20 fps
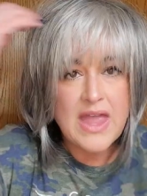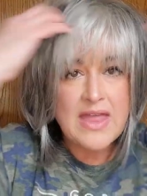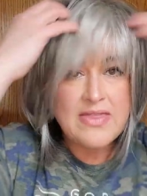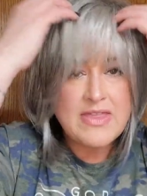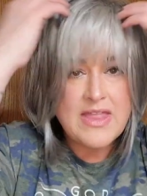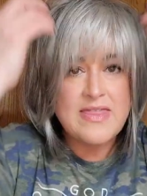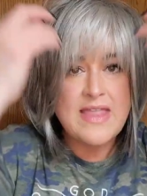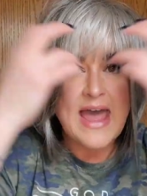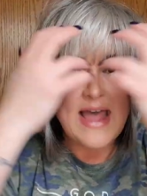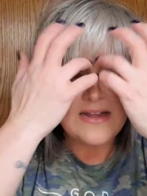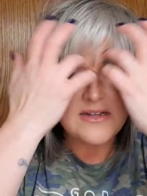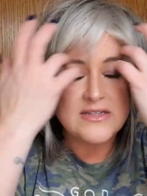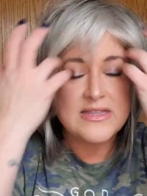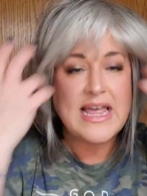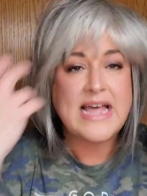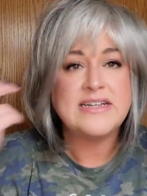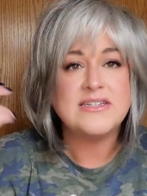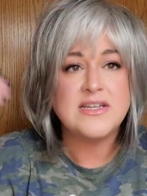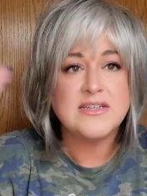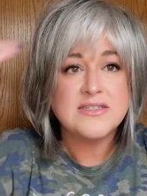and then
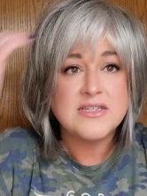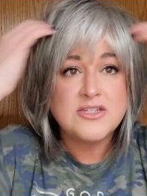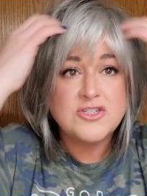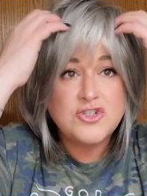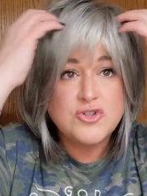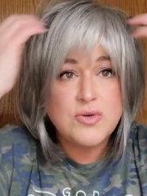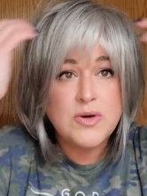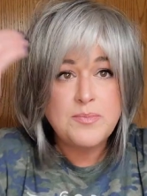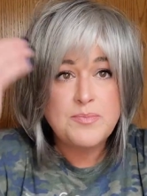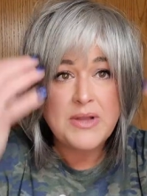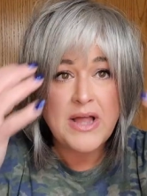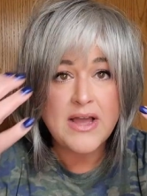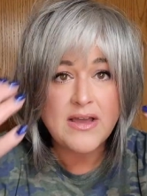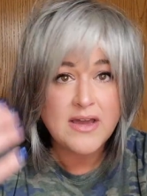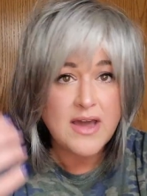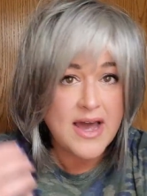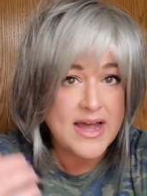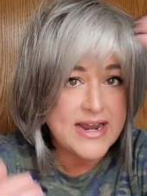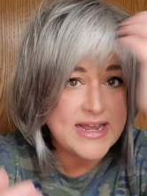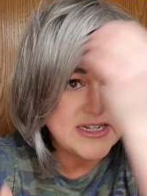that that doesn't do a
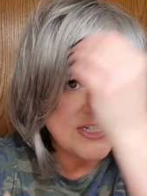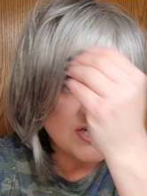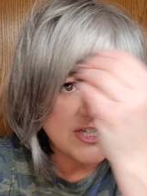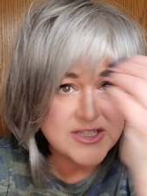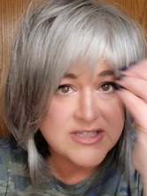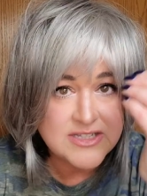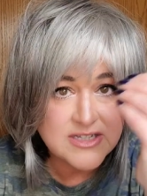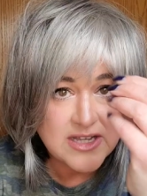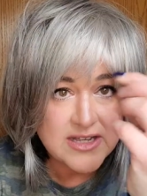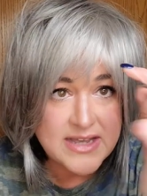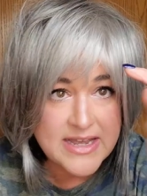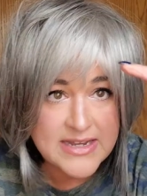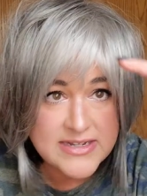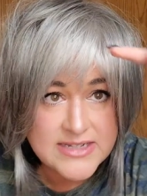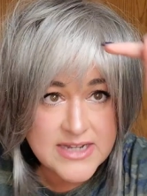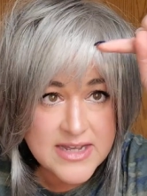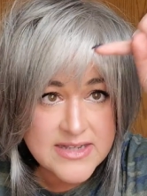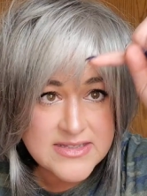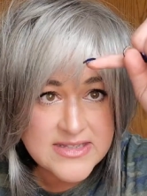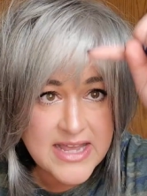blunt cut it just uh,
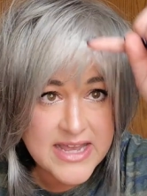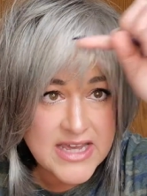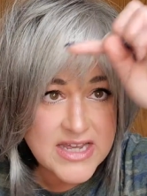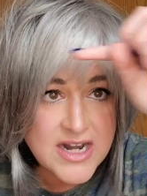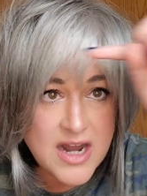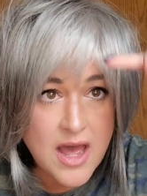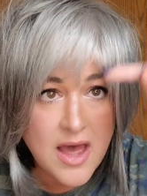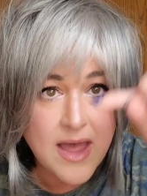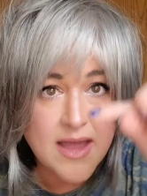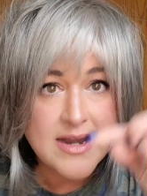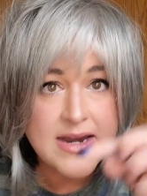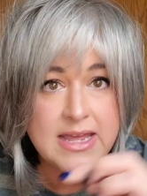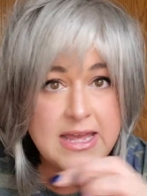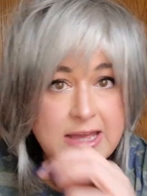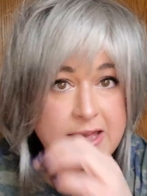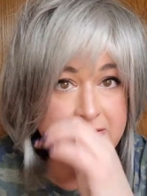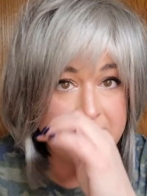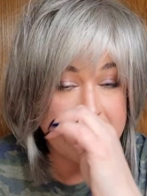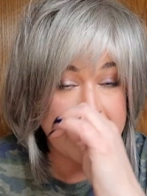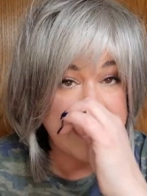it does like an
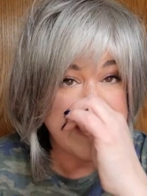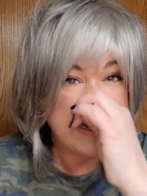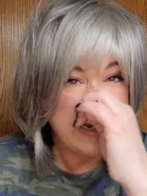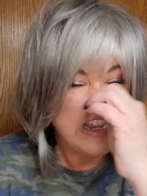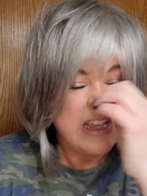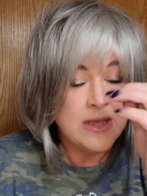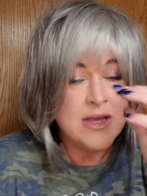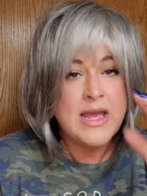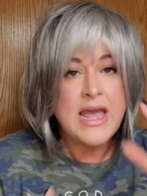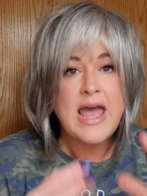uneven